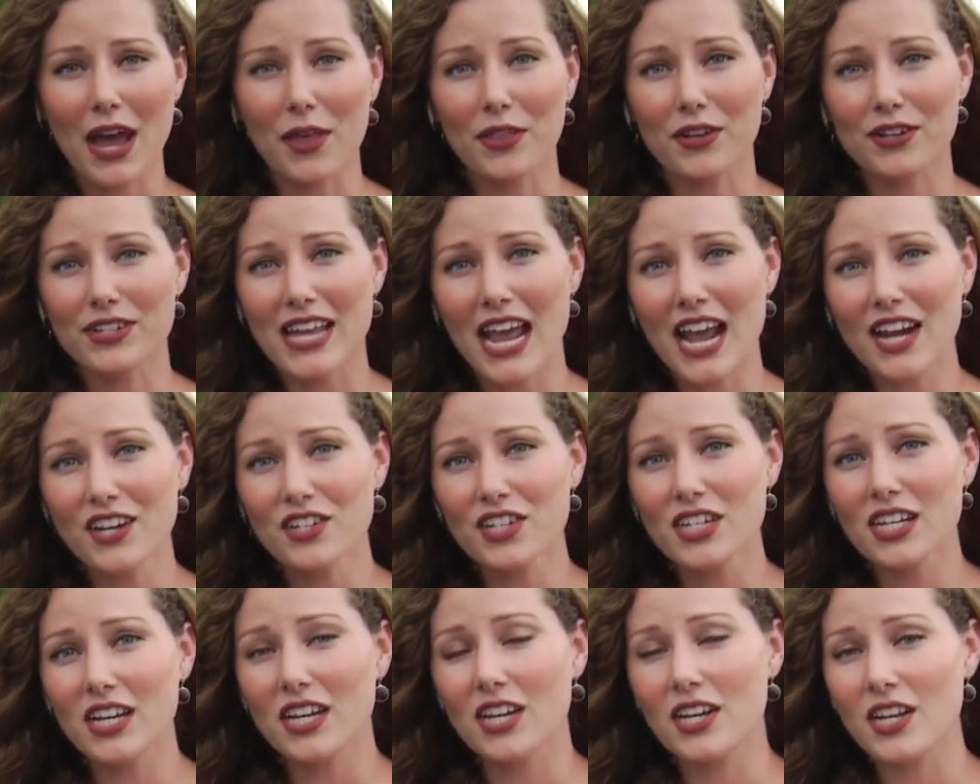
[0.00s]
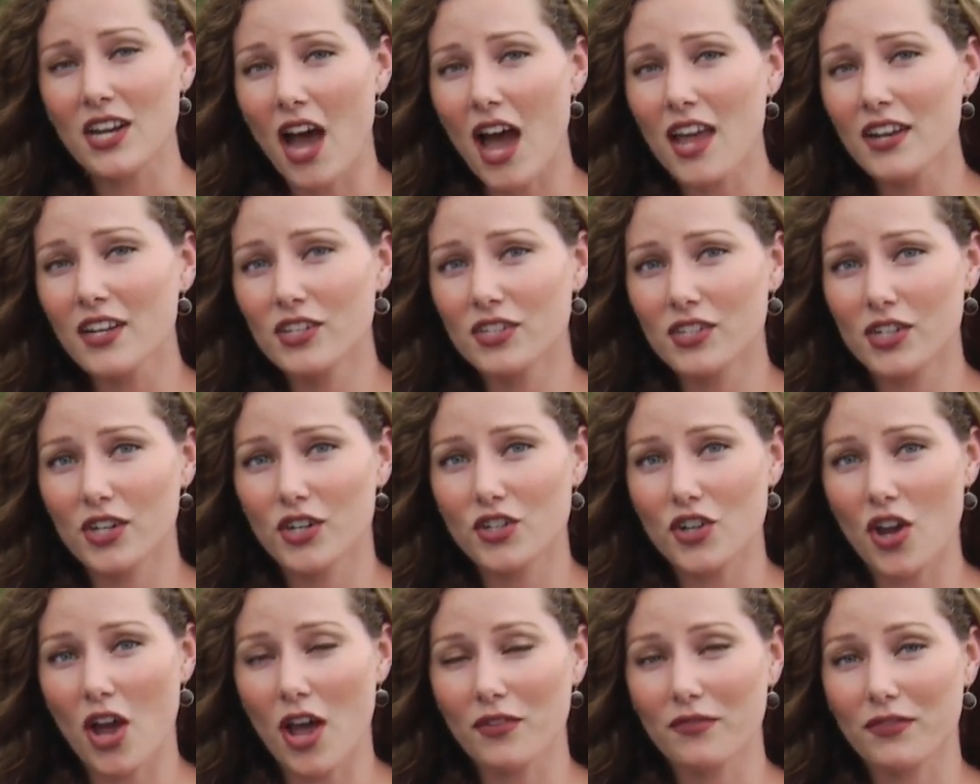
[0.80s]
Now, there's actually not a
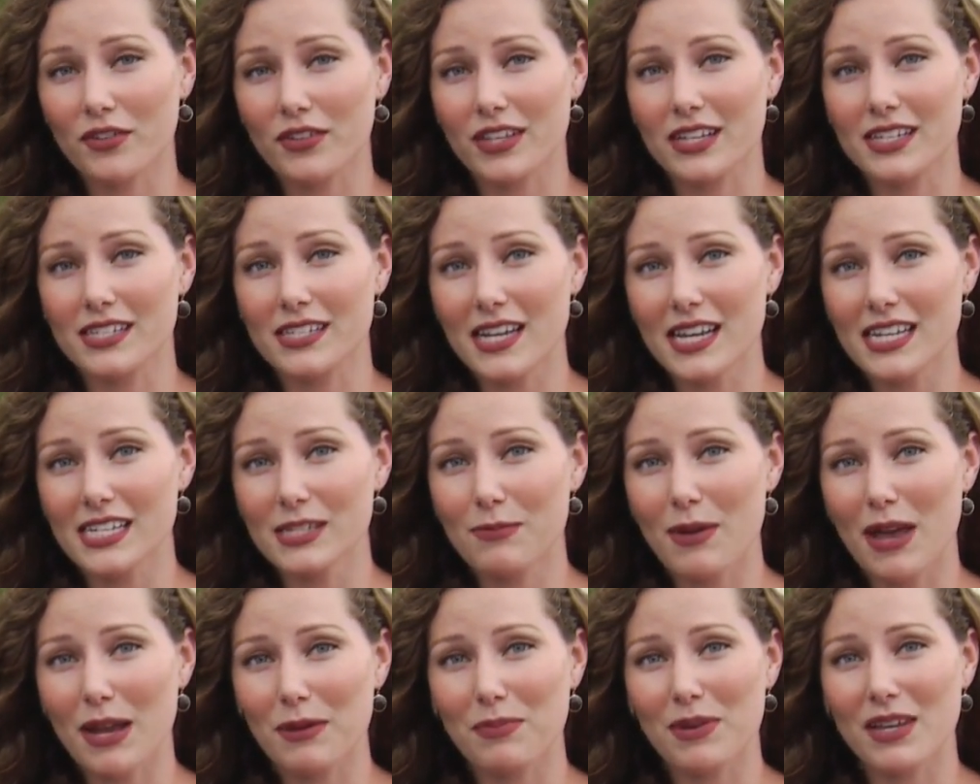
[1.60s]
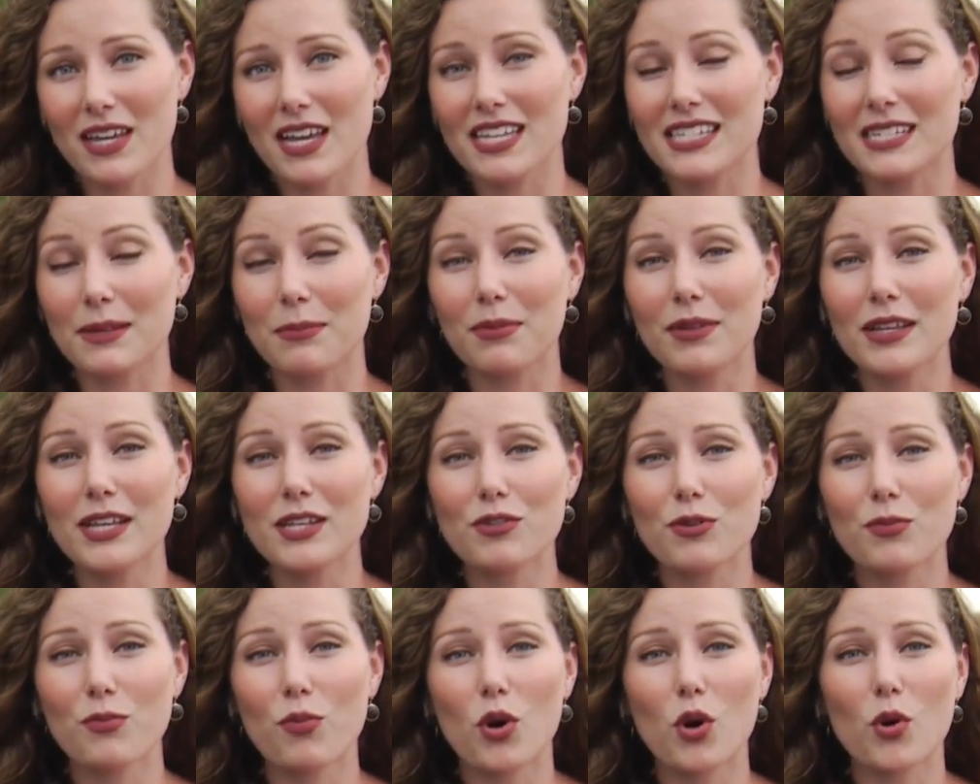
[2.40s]
search on for the suspect because a
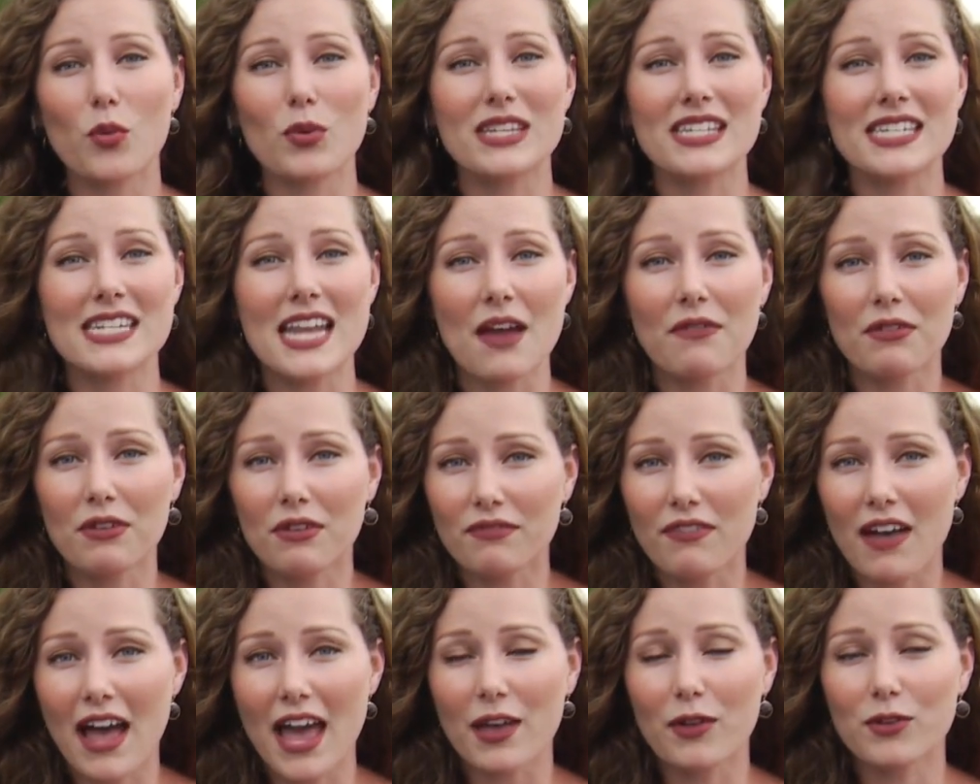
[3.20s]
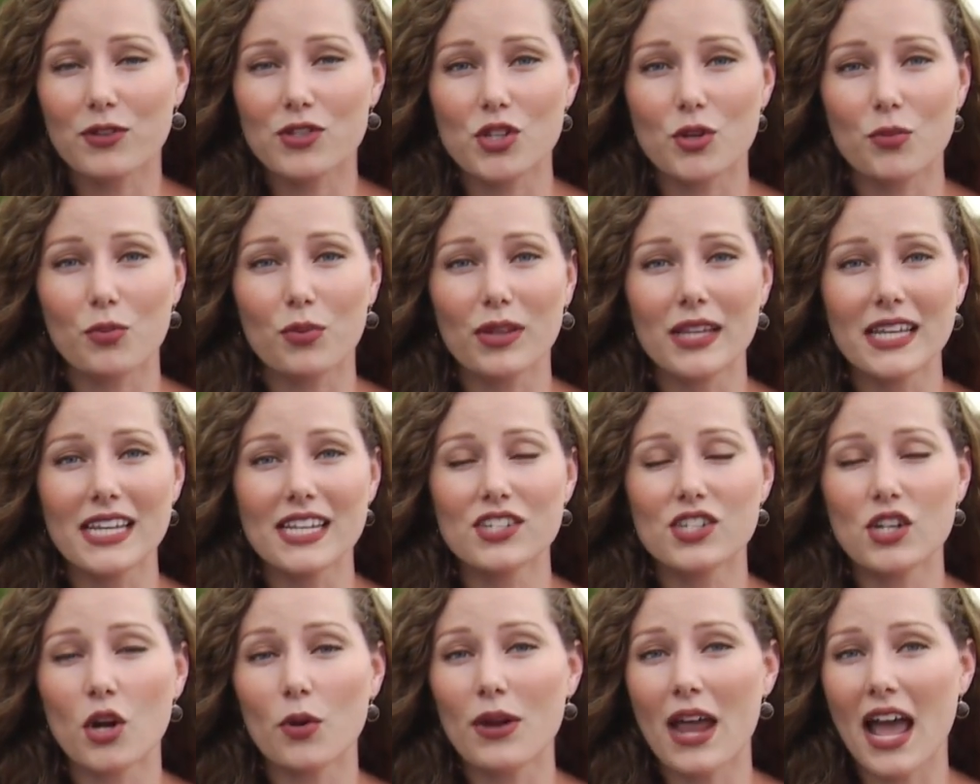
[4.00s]
police report was never filed, so
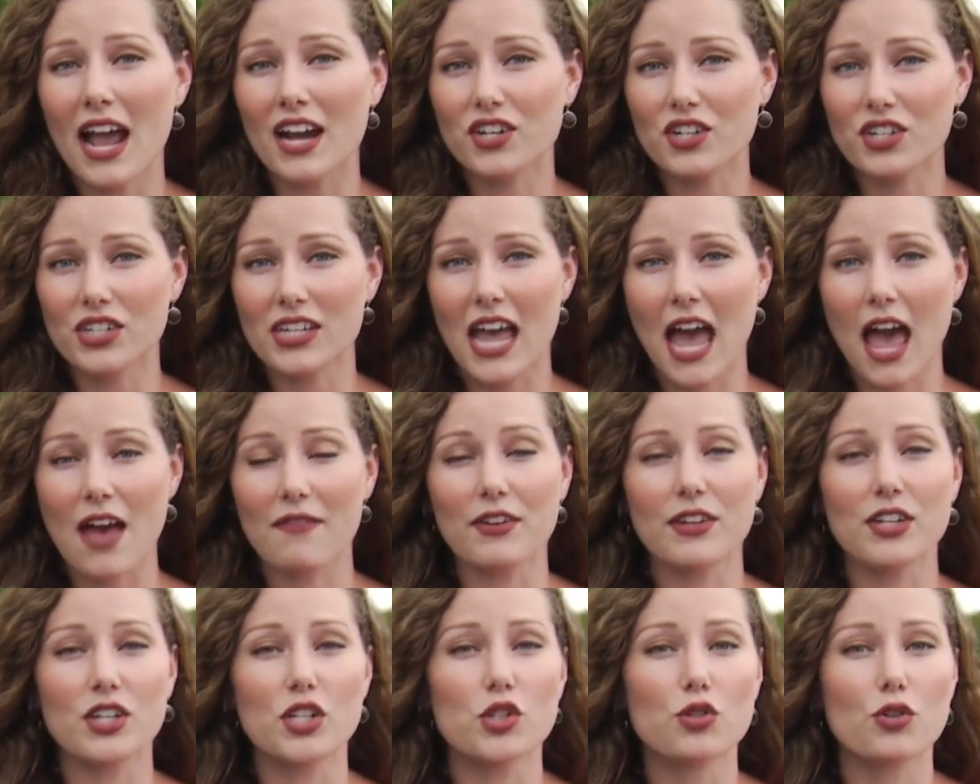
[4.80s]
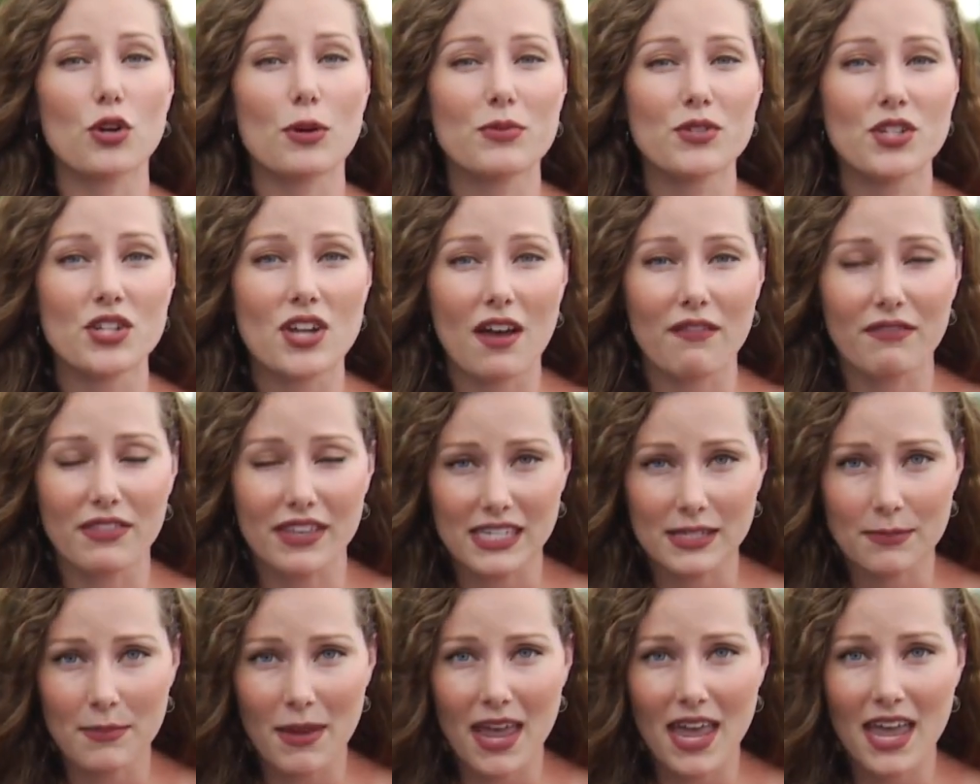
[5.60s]
police don't actually have a description
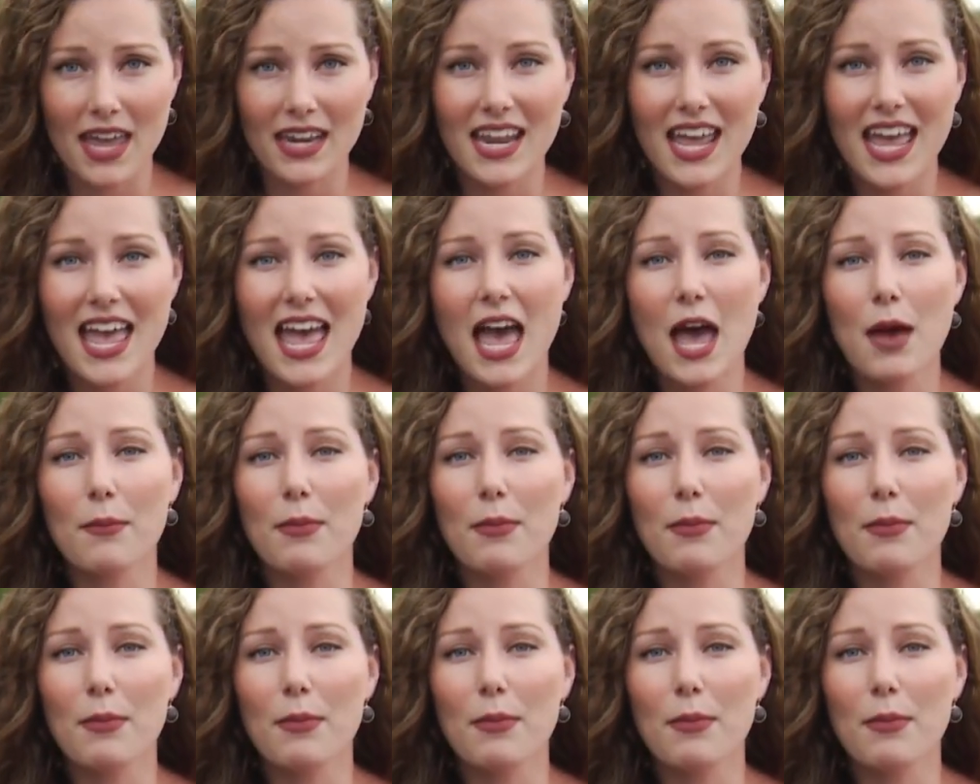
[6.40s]
of this man.